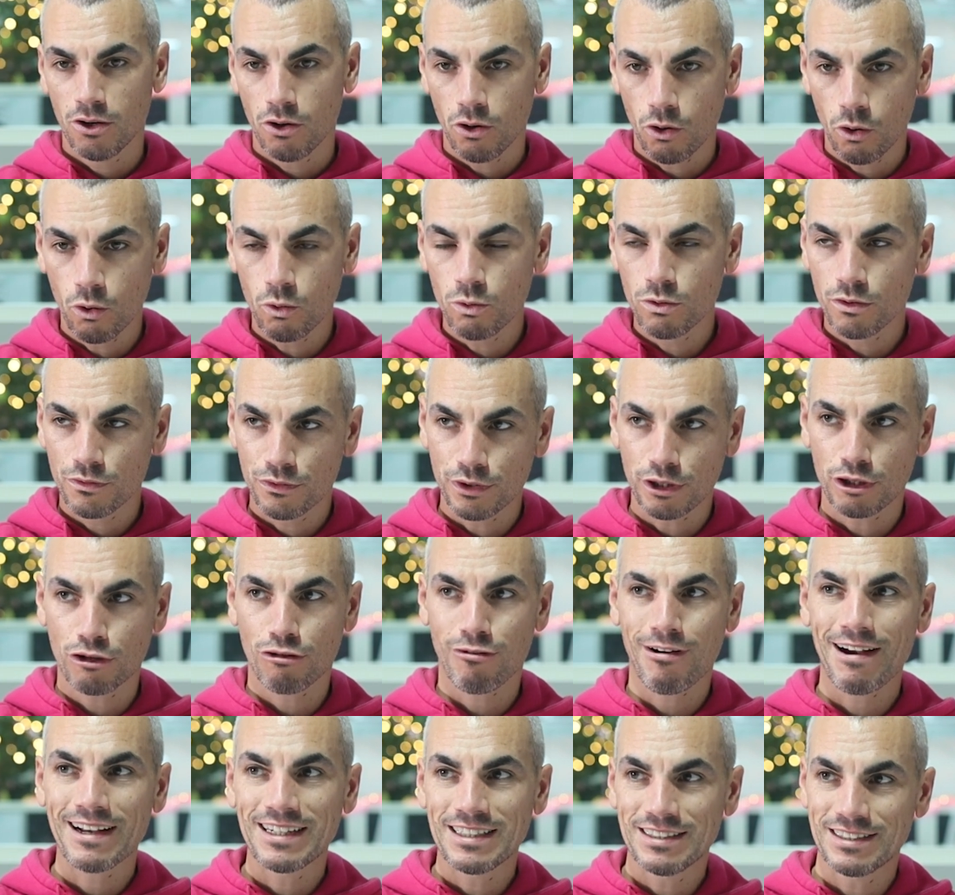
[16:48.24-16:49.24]
all of the
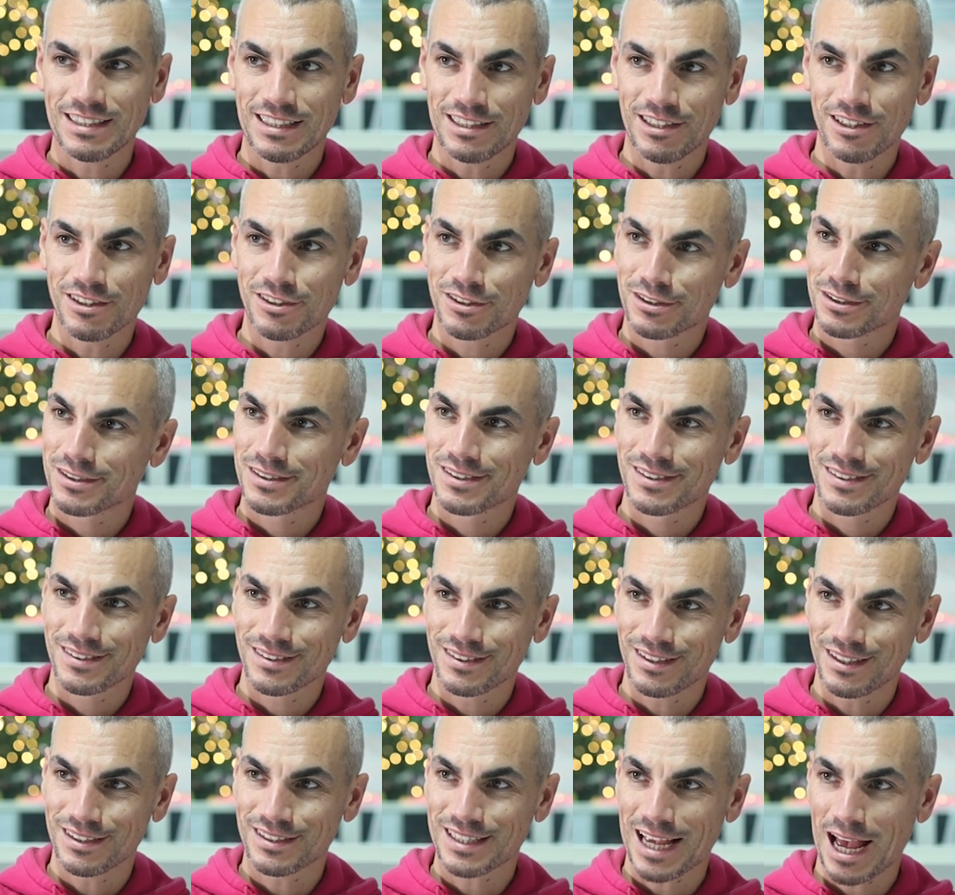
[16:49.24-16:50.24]
craziness
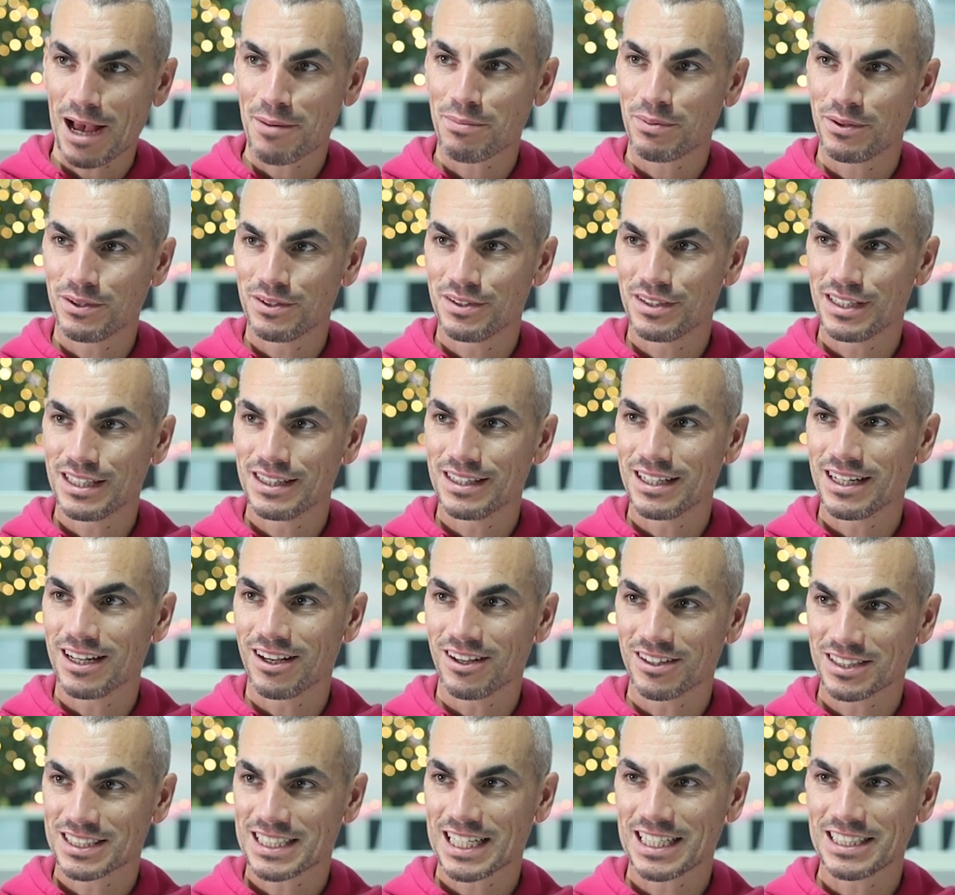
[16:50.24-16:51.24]
that's happened in the
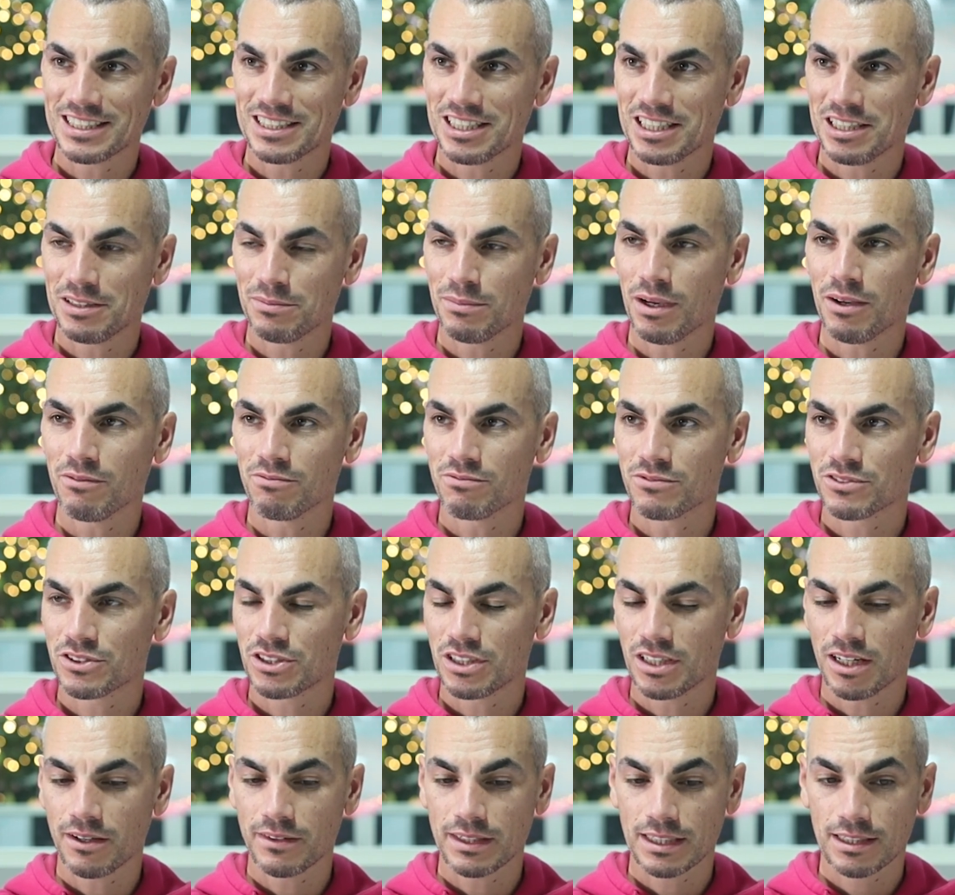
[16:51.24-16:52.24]
last 18 months,
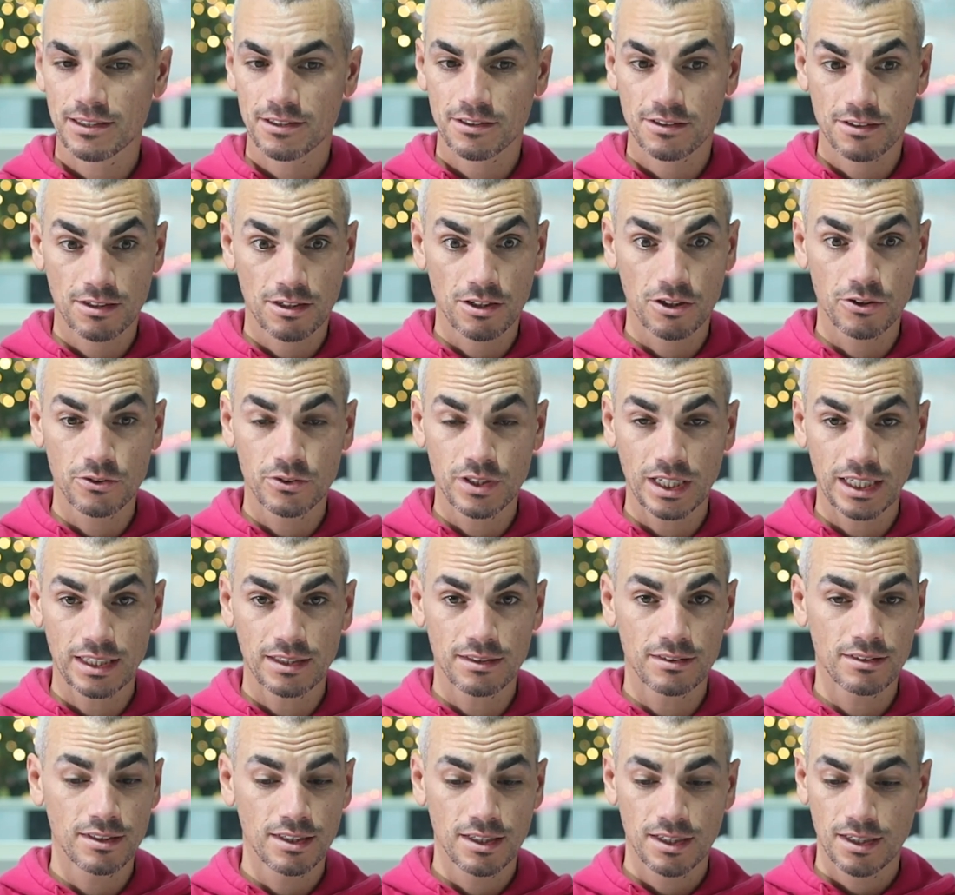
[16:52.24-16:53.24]
you know,
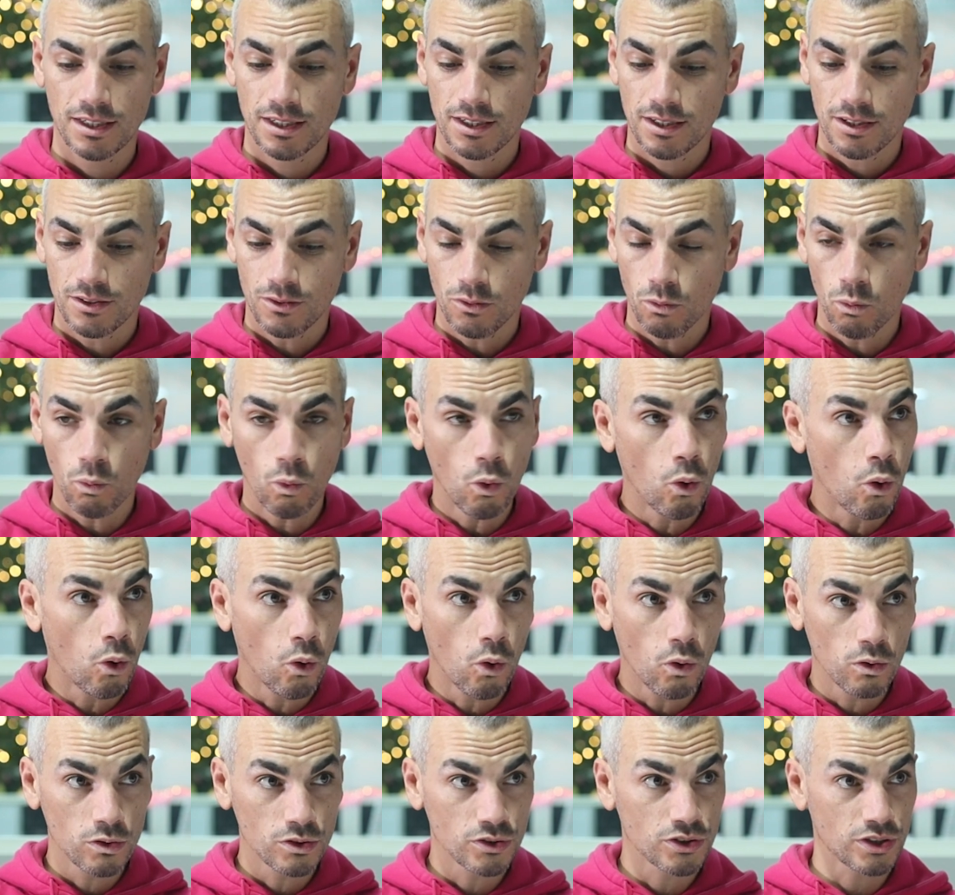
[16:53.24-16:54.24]
including
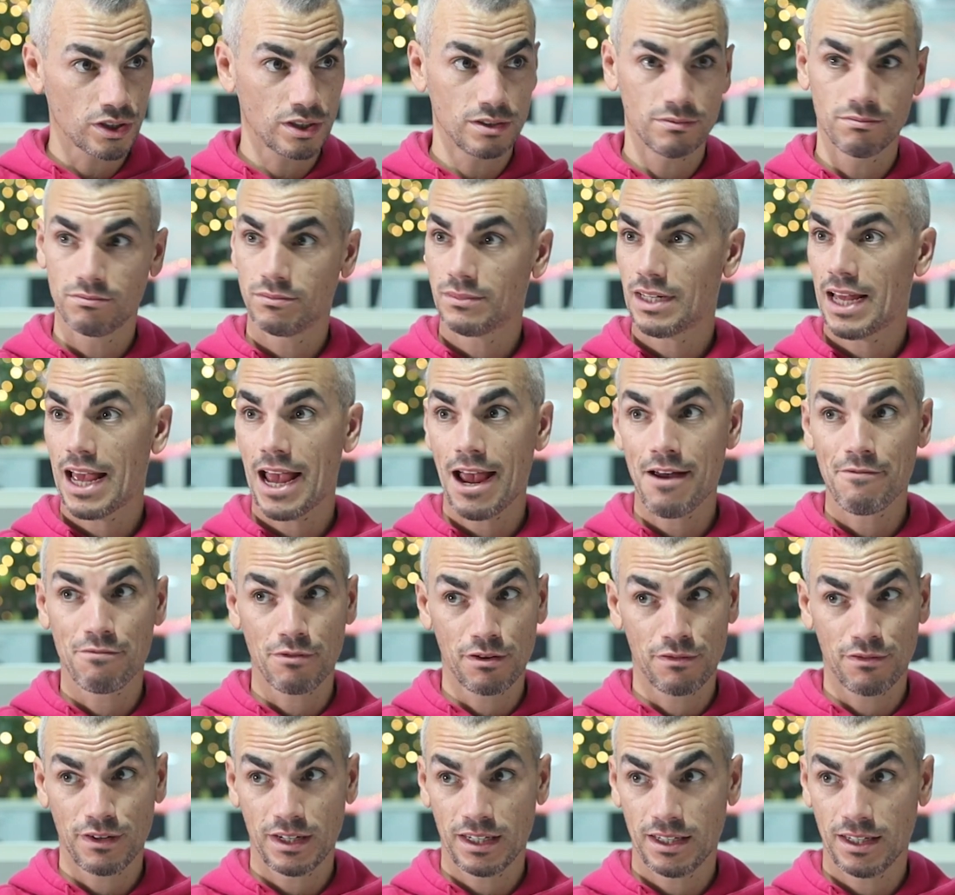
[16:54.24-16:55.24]
wars and
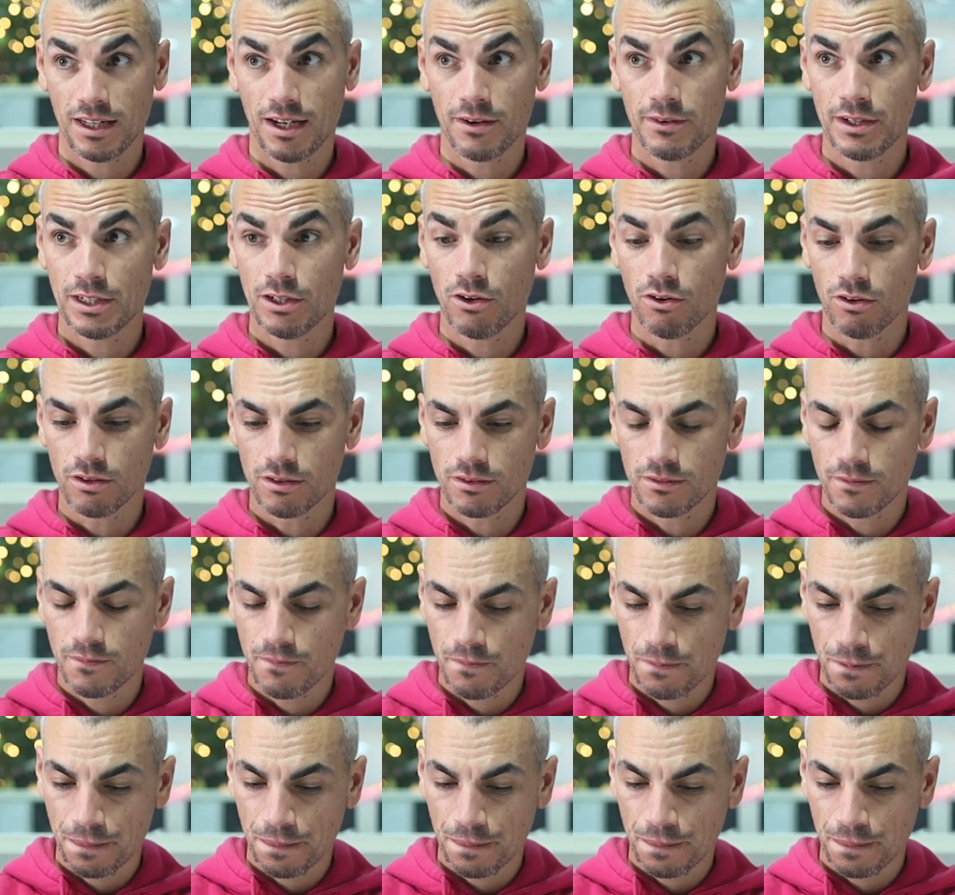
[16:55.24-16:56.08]
everything going on.